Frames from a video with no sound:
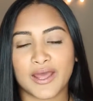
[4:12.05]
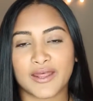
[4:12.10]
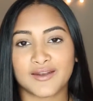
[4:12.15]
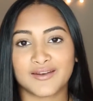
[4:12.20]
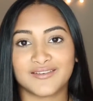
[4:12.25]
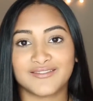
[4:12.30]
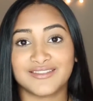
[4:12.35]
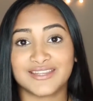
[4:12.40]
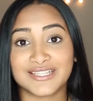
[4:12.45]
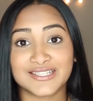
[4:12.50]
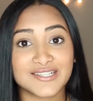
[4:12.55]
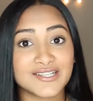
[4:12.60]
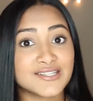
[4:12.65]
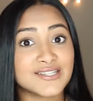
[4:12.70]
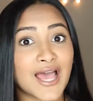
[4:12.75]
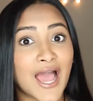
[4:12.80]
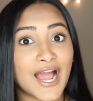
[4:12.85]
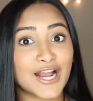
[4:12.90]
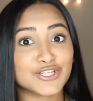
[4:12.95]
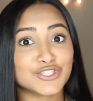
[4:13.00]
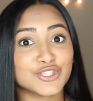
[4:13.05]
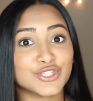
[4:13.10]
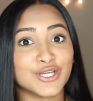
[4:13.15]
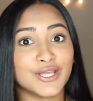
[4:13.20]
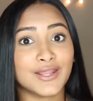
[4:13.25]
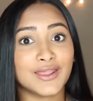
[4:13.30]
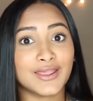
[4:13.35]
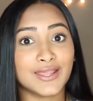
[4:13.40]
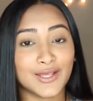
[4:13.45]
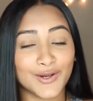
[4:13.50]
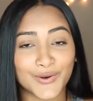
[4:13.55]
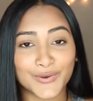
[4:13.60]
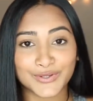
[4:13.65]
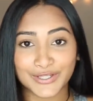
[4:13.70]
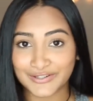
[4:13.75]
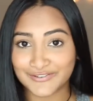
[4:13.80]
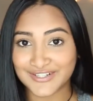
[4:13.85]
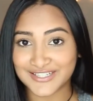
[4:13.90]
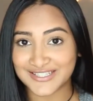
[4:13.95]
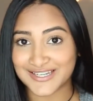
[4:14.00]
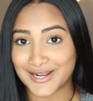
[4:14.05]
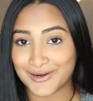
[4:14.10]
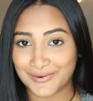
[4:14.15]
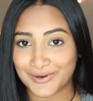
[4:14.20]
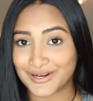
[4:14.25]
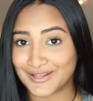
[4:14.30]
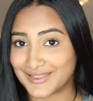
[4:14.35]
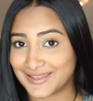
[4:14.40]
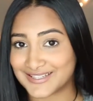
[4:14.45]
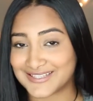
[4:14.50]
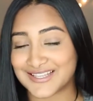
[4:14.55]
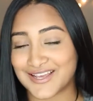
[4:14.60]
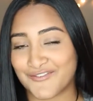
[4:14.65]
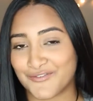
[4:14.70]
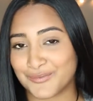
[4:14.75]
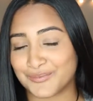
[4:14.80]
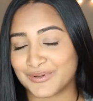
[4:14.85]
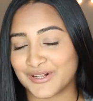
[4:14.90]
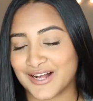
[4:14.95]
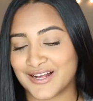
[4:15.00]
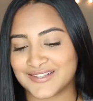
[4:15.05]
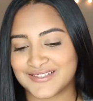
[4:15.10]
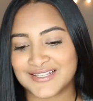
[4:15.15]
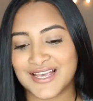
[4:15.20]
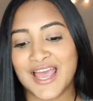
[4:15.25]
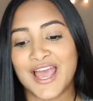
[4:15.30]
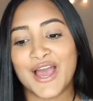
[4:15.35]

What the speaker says: and this is actually the only reason I wanted the 7 Plus.